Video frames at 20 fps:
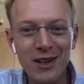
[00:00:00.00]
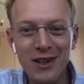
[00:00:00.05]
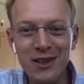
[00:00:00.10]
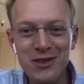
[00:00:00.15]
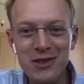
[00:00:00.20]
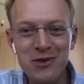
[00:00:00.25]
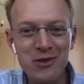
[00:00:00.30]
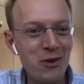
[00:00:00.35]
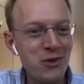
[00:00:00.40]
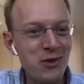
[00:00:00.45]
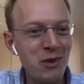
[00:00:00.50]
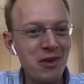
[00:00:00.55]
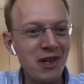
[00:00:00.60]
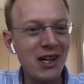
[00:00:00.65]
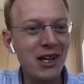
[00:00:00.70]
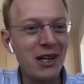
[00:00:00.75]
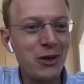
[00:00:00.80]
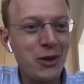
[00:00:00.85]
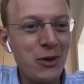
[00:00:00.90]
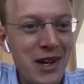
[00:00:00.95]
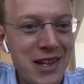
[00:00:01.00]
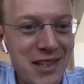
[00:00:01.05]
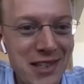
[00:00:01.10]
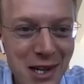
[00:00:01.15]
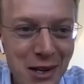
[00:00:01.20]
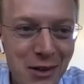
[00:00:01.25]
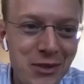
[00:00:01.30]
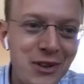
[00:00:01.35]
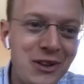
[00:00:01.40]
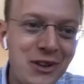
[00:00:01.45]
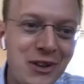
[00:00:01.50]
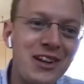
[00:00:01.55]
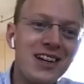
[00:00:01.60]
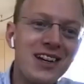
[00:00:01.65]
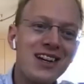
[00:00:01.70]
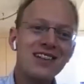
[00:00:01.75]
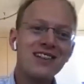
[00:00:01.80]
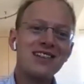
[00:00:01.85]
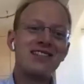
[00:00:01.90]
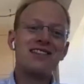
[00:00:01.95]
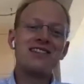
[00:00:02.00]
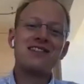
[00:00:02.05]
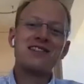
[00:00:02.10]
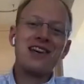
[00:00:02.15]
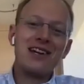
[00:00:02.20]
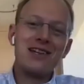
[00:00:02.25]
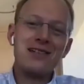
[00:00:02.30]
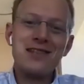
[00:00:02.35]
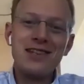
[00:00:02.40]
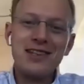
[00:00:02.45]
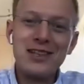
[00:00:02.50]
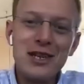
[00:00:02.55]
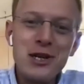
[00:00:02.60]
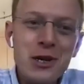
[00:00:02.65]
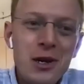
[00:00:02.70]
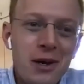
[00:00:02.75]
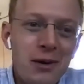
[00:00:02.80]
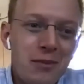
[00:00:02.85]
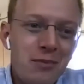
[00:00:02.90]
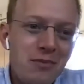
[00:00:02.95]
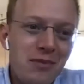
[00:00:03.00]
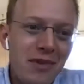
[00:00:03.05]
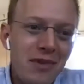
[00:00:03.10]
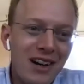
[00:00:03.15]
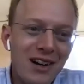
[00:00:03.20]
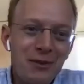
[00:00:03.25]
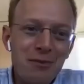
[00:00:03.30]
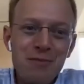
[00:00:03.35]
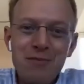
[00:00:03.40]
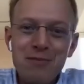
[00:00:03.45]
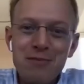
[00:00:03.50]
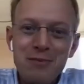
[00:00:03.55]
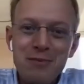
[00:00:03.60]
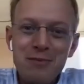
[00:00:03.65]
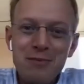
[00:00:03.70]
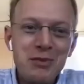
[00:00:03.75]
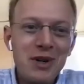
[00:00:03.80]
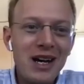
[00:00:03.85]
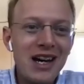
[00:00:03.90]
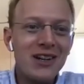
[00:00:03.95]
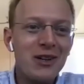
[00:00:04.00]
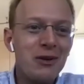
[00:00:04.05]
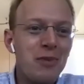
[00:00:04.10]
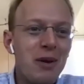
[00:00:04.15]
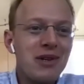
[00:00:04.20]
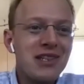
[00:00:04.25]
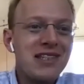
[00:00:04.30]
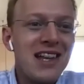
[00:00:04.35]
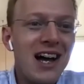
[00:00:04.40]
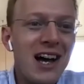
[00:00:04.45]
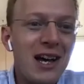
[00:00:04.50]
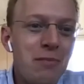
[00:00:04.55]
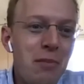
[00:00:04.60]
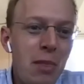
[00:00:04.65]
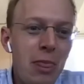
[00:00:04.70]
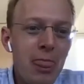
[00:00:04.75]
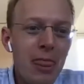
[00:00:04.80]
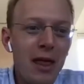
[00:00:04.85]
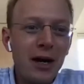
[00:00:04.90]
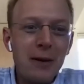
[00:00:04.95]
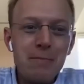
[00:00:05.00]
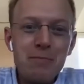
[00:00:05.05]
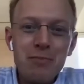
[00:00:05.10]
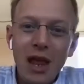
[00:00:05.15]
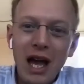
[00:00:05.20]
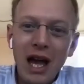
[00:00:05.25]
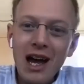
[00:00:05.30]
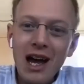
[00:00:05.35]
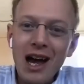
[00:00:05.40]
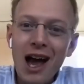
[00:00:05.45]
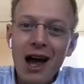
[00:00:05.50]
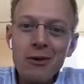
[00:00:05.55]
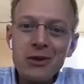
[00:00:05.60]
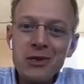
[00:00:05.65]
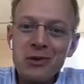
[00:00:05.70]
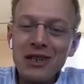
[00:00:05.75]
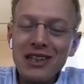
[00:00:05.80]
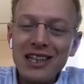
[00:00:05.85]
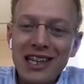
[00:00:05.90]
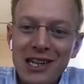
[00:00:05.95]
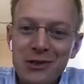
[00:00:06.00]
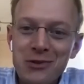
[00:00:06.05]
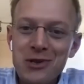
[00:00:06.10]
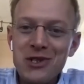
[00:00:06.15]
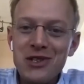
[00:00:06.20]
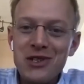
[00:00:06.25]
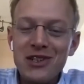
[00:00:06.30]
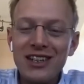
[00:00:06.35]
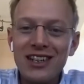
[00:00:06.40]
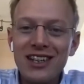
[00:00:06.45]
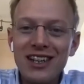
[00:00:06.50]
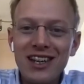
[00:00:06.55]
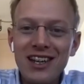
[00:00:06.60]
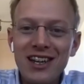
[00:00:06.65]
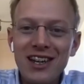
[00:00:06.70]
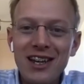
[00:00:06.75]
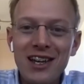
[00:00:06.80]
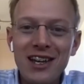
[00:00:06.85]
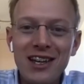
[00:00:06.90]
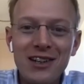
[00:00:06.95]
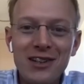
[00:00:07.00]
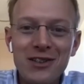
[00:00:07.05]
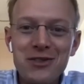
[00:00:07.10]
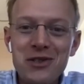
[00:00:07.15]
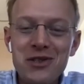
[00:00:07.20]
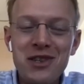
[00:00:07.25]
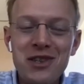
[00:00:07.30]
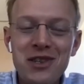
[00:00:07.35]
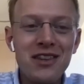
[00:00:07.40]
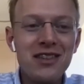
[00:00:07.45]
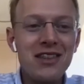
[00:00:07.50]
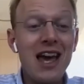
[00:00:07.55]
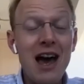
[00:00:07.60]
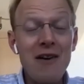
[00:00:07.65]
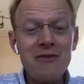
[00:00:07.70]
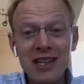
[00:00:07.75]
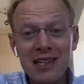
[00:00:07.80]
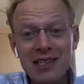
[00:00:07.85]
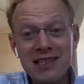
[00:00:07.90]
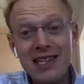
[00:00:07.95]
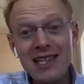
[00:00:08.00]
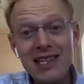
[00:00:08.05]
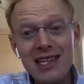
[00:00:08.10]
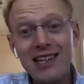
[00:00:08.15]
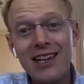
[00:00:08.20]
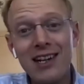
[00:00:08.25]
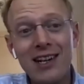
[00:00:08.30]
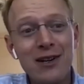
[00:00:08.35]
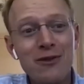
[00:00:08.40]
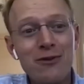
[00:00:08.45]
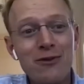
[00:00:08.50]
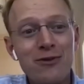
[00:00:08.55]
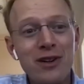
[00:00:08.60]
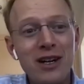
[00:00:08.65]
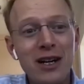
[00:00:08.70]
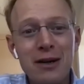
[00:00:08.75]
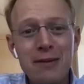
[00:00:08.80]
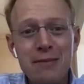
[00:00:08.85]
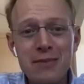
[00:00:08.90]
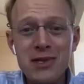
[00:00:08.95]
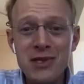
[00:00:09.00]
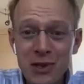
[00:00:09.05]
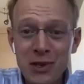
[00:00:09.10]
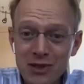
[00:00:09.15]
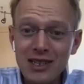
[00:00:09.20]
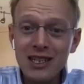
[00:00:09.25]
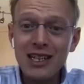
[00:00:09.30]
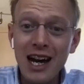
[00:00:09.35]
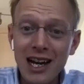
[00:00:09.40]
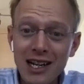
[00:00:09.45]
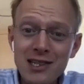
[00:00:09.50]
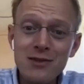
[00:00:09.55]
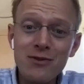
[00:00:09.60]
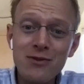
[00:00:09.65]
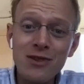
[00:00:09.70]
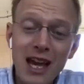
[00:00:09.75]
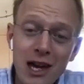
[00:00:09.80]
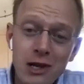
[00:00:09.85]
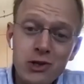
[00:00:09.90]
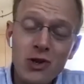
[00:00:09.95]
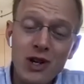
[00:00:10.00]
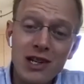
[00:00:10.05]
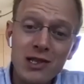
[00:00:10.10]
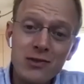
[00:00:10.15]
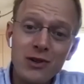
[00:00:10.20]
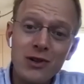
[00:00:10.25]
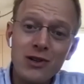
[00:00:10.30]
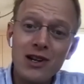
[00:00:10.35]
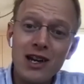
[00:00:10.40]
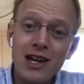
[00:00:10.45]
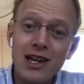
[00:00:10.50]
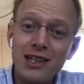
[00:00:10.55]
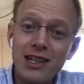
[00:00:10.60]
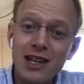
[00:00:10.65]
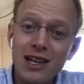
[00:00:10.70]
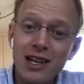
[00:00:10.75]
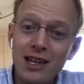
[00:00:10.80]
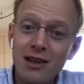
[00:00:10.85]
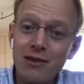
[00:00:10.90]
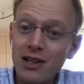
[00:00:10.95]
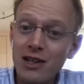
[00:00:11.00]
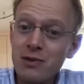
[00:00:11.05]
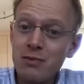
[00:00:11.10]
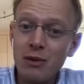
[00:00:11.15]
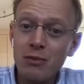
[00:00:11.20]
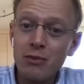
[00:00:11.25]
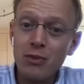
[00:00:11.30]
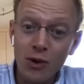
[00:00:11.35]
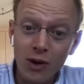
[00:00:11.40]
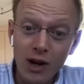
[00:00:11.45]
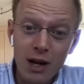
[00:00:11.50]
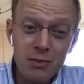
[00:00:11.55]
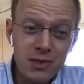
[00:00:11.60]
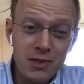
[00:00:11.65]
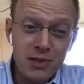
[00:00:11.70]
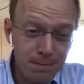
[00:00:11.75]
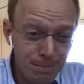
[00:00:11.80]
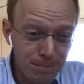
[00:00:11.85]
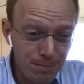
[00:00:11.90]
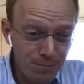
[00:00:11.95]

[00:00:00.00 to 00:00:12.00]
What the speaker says: just throw something kind of crazy out there. This is kind of silly, but I don't know, maybe it's not. I was really interested in just the efficacy of certain kinds of cash transfer and investment programs.